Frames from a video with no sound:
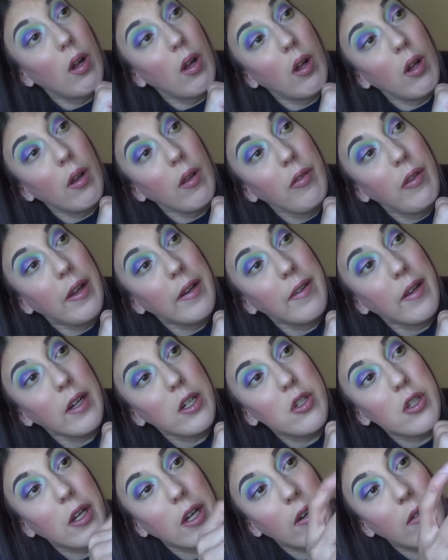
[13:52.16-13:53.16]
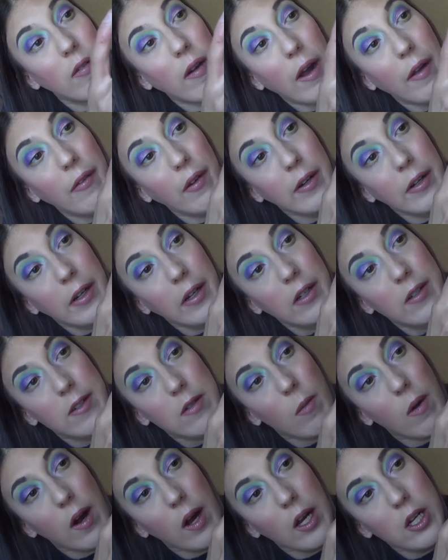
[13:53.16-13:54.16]
That's actually a rather good
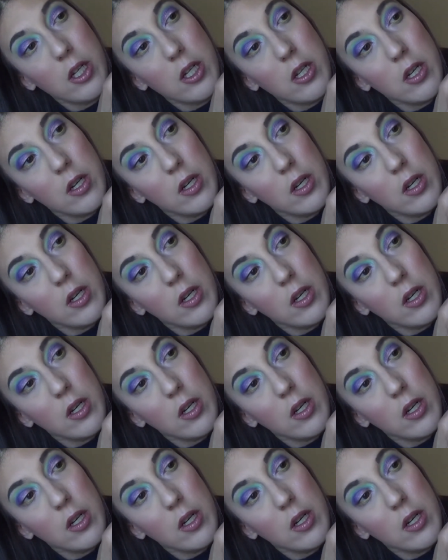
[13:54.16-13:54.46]
swatch.